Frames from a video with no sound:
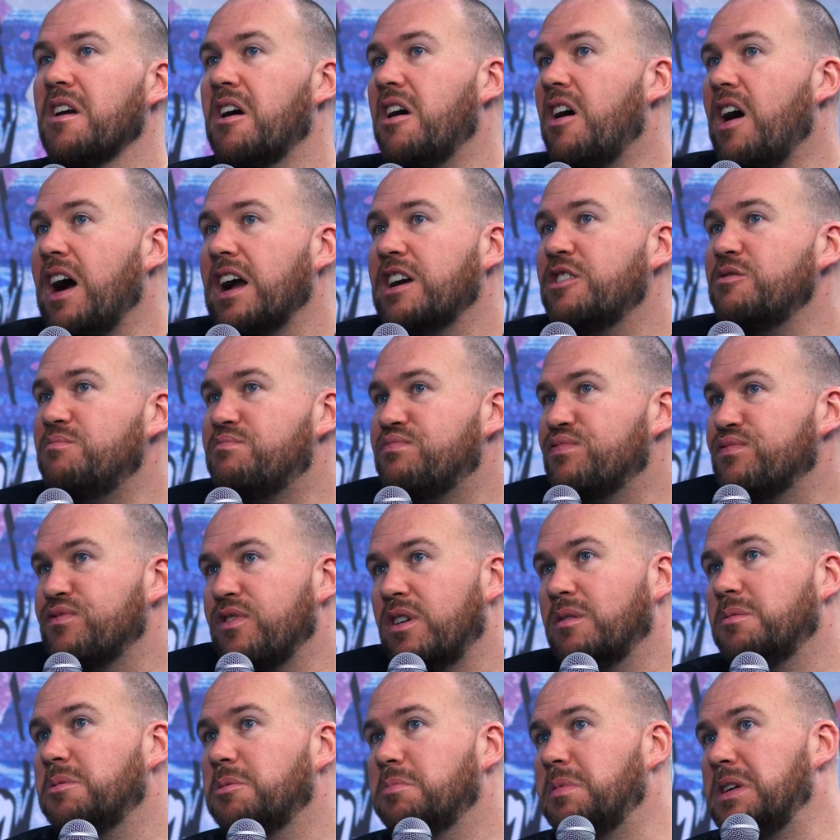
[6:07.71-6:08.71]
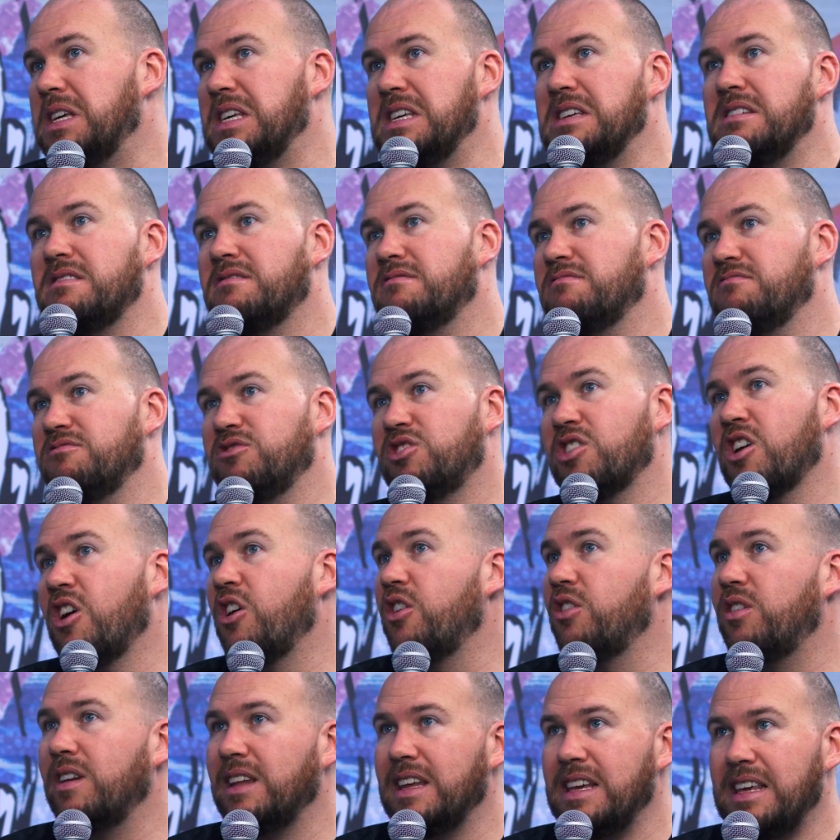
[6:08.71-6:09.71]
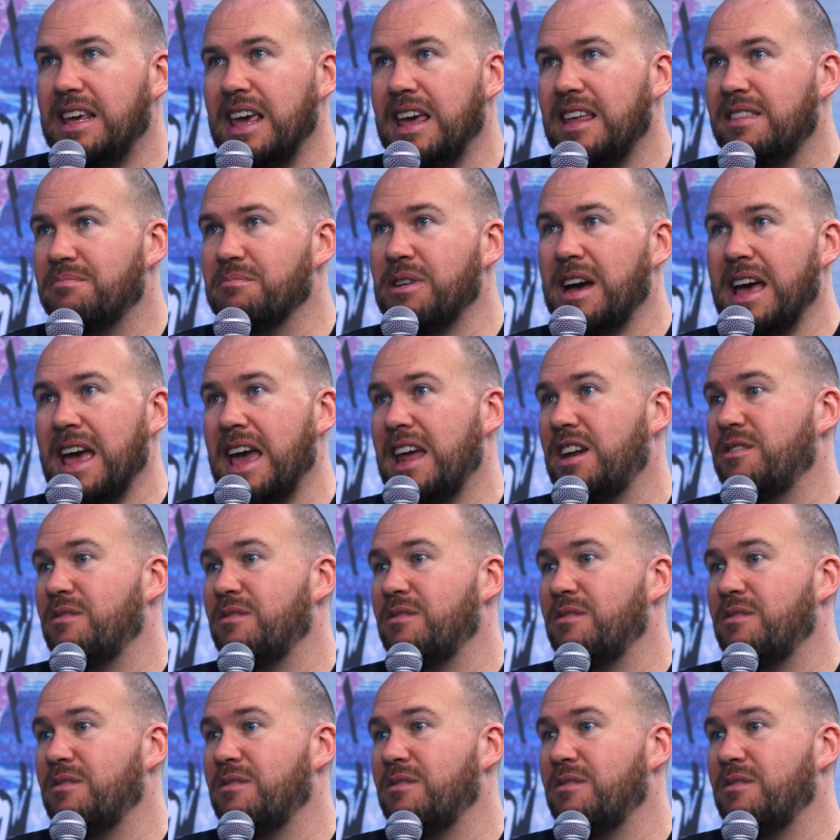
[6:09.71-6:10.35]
I could probably totally get my head